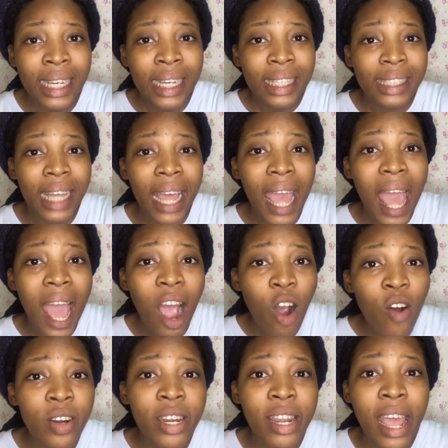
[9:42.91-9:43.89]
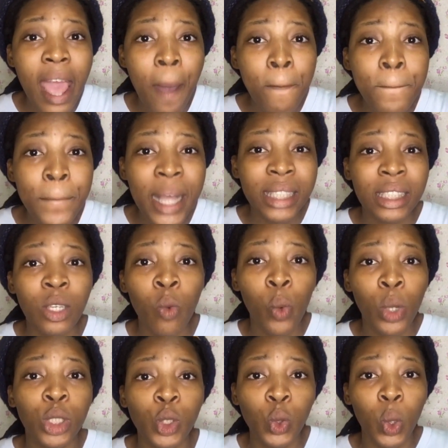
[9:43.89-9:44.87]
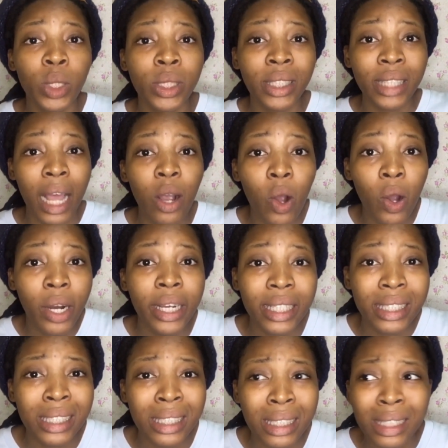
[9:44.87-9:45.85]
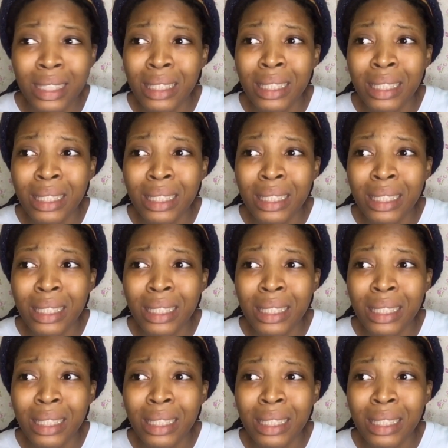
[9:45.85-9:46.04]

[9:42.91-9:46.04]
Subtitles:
they held a meeting with those terrorists,